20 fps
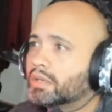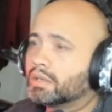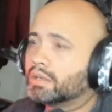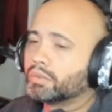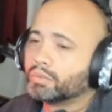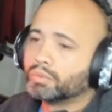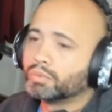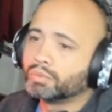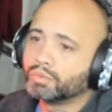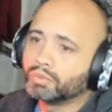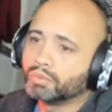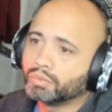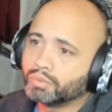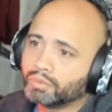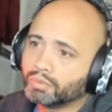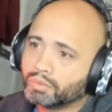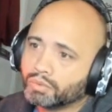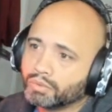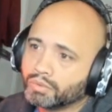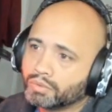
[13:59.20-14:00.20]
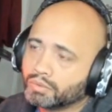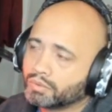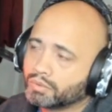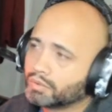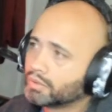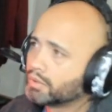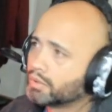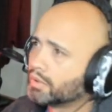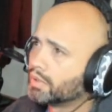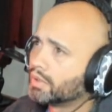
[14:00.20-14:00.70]
Ooh.
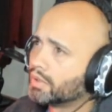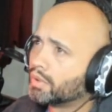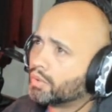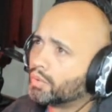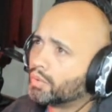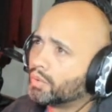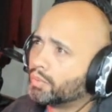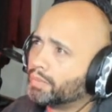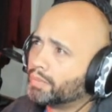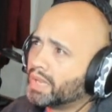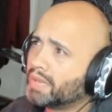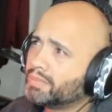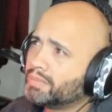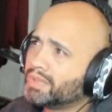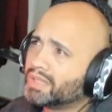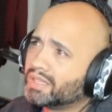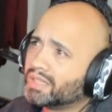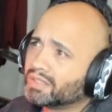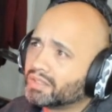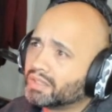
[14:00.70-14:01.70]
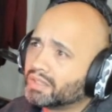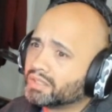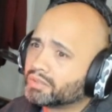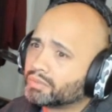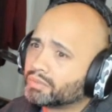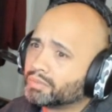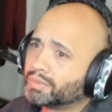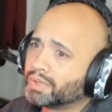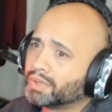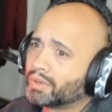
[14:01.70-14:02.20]
Or maybe this
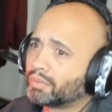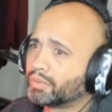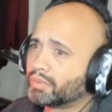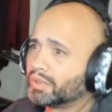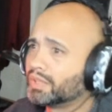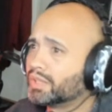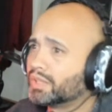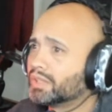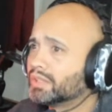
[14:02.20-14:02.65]
would be a really good